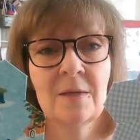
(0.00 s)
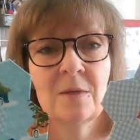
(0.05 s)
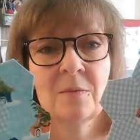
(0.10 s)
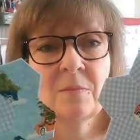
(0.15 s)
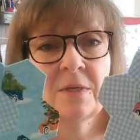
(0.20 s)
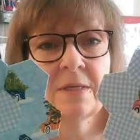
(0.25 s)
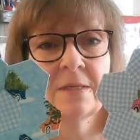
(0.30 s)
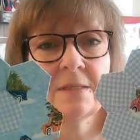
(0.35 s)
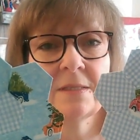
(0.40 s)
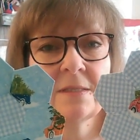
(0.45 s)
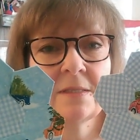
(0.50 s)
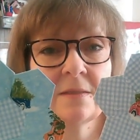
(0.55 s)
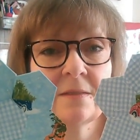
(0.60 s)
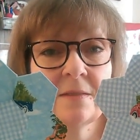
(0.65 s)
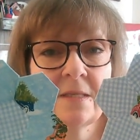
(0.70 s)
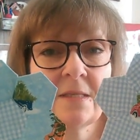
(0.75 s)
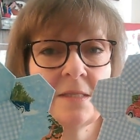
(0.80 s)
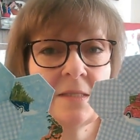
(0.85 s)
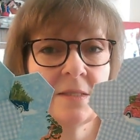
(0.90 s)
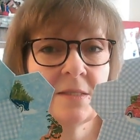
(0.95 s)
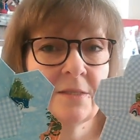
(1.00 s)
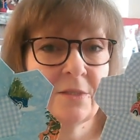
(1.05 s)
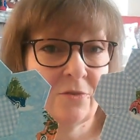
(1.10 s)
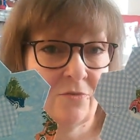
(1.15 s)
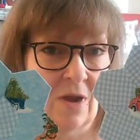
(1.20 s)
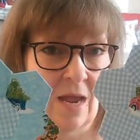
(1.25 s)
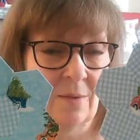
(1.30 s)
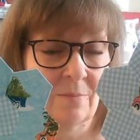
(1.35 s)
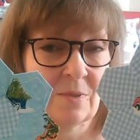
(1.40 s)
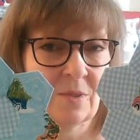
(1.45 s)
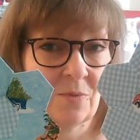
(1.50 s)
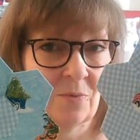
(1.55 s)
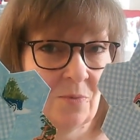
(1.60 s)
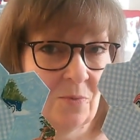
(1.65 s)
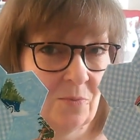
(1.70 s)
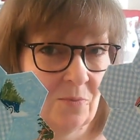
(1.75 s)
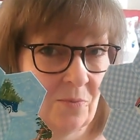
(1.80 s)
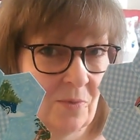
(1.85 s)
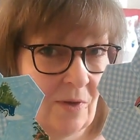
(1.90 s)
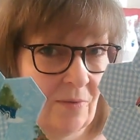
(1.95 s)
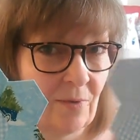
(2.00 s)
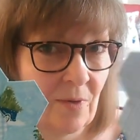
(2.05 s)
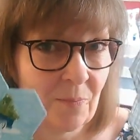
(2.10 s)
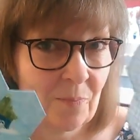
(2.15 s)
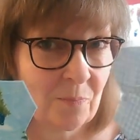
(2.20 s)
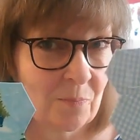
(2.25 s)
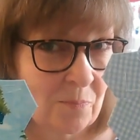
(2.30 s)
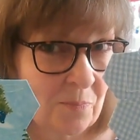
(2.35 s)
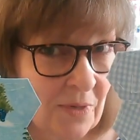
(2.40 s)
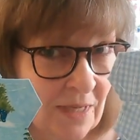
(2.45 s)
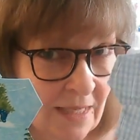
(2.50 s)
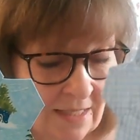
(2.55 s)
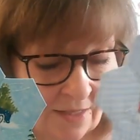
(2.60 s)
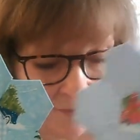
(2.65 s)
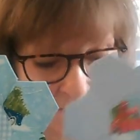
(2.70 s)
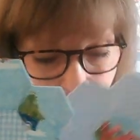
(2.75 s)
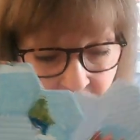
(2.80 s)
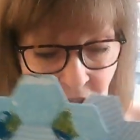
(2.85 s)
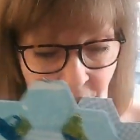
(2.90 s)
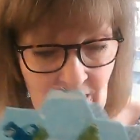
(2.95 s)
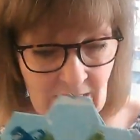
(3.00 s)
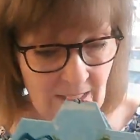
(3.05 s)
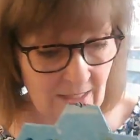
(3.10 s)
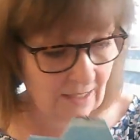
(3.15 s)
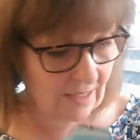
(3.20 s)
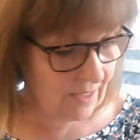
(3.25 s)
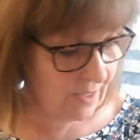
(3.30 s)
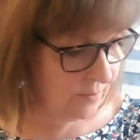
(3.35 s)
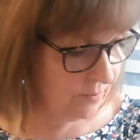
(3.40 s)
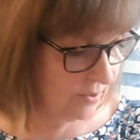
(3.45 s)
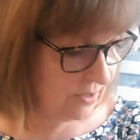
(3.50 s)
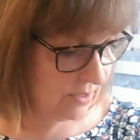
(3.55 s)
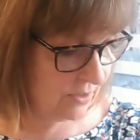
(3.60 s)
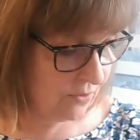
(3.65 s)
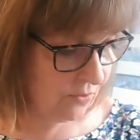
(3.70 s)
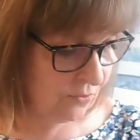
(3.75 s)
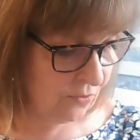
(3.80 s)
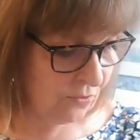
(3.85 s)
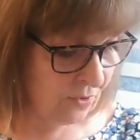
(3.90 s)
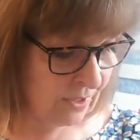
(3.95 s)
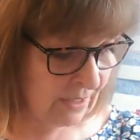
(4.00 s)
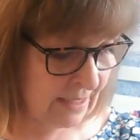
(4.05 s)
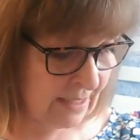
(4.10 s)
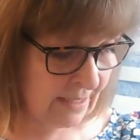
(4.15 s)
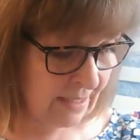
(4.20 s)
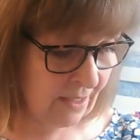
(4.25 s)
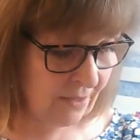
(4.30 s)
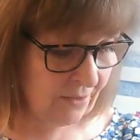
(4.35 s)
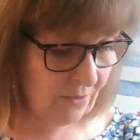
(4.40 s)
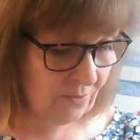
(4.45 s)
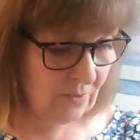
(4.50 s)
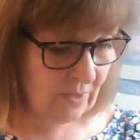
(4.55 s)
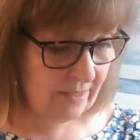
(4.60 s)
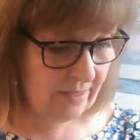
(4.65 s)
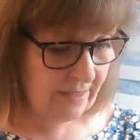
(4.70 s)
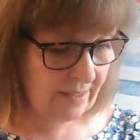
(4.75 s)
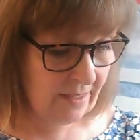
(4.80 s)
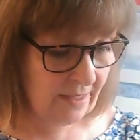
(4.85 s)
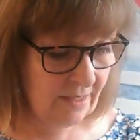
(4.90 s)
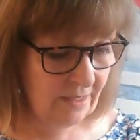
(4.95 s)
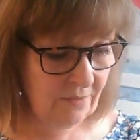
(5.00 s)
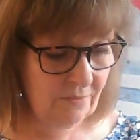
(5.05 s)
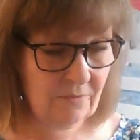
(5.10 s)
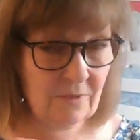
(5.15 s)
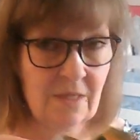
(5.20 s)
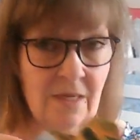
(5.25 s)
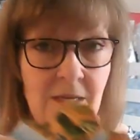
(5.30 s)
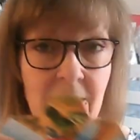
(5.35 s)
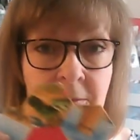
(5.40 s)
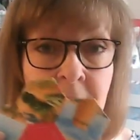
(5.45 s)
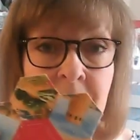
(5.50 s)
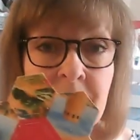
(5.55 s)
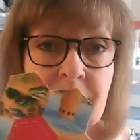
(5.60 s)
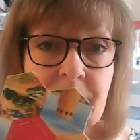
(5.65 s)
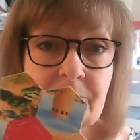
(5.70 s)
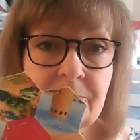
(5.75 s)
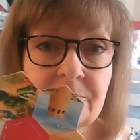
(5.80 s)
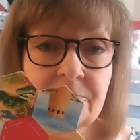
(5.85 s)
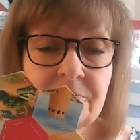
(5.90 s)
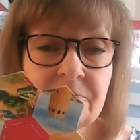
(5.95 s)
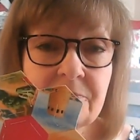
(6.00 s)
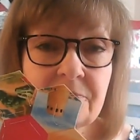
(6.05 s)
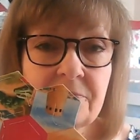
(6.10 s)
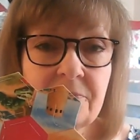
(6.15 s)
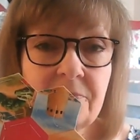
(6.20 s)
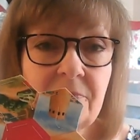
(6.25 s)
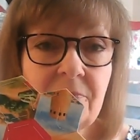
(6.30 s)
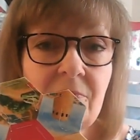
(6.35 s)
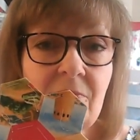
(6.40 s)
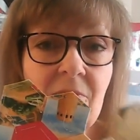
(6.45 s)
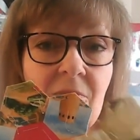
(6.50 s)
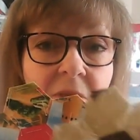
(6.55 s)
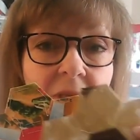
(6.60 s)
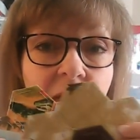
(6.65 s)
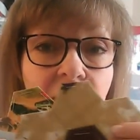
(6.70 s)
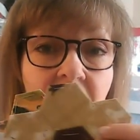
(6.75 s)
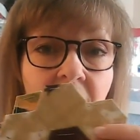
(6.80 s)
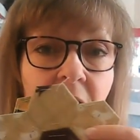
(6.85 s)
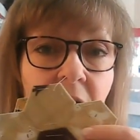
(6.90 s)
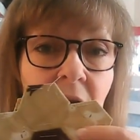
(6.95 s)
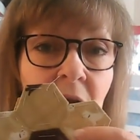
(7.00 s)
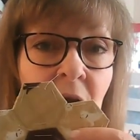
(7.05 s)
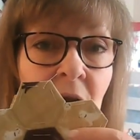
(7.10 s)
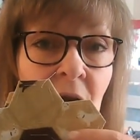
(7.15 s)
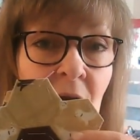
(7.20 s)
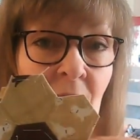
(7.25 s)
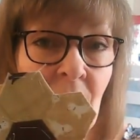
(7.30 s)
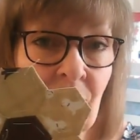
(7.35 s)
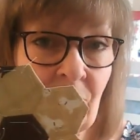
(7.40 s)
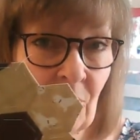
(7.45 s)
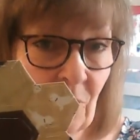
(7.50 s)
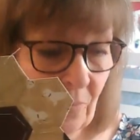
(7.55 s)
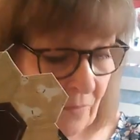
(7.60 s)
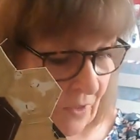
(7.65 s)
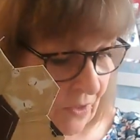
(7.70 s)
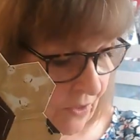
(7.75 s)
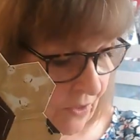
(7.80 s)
but these are scraps So they're a bit of a cheat but all these other ones I have done are from the